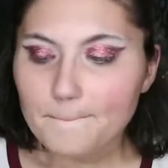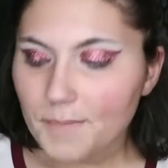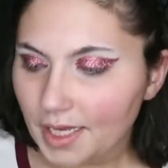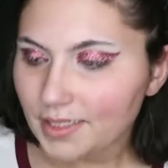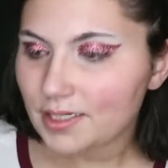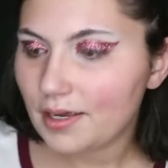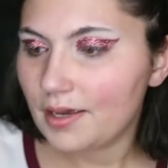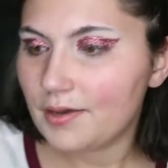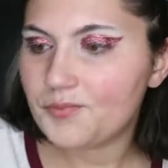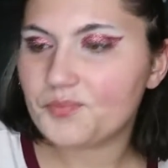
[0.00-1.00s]
But
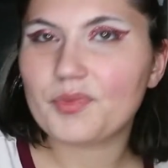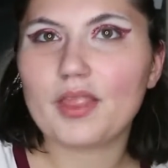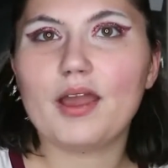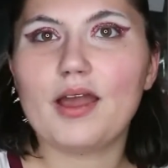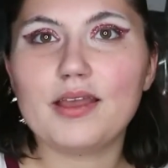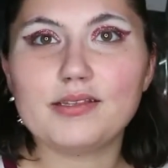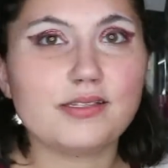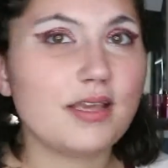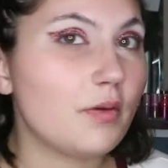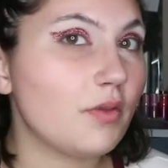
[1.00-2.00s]
I can
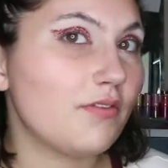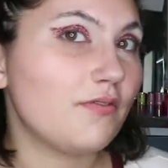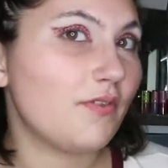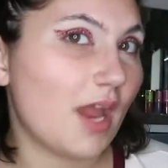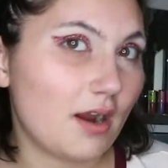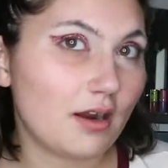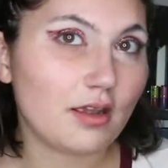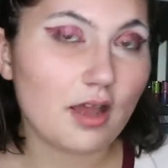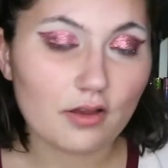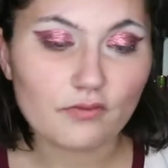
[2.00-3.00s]
say with fair
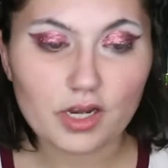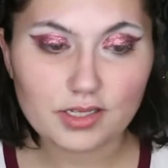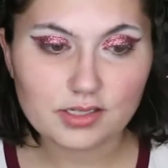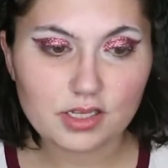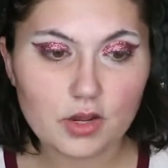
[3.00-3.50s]
confidence,